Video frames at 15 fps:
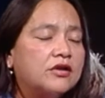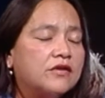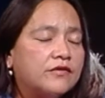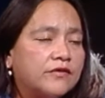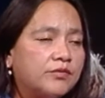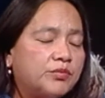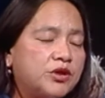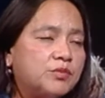
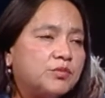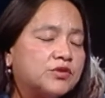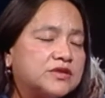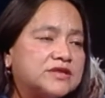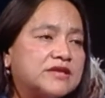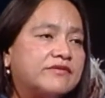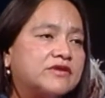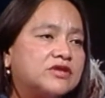for people
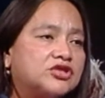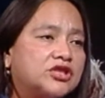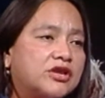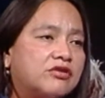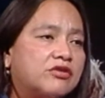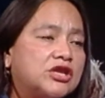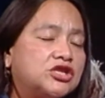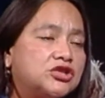7
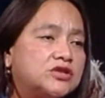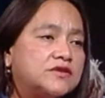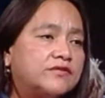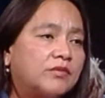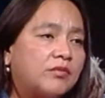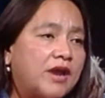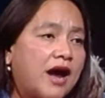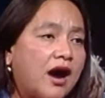generations
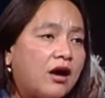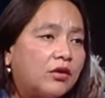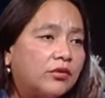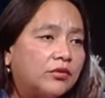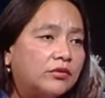from now.